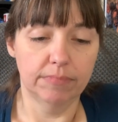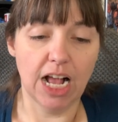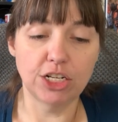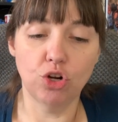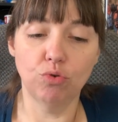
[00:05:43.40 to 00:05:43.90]

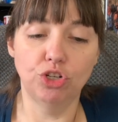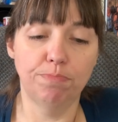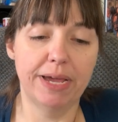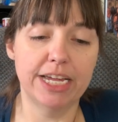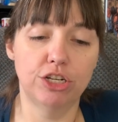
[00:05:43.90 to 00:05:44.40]
I told you,
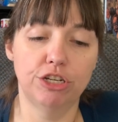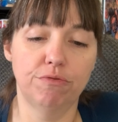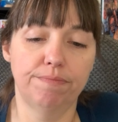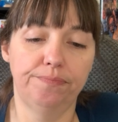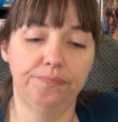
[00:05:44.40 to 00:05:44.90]
Pandu.
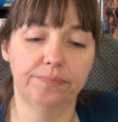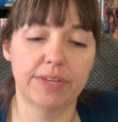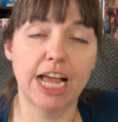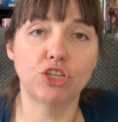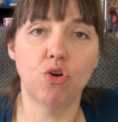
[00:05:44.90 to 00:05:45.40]

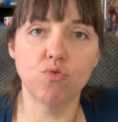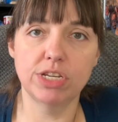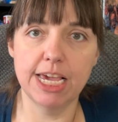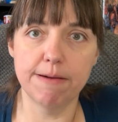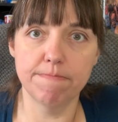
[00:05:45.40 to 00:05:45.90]
I told
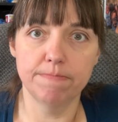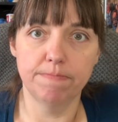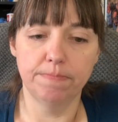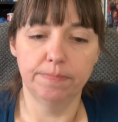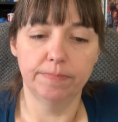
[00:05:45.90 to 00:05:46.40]
him
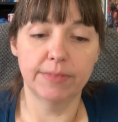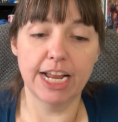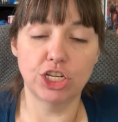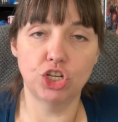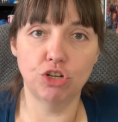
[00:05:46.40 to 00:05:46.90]

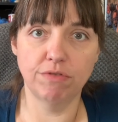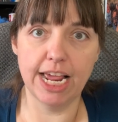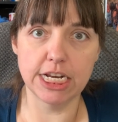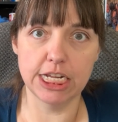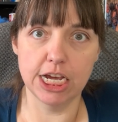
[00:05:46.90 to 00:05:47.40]
not to shoot
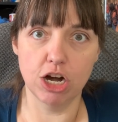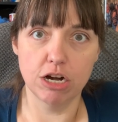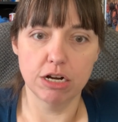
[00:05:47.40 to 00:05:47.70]
that deer.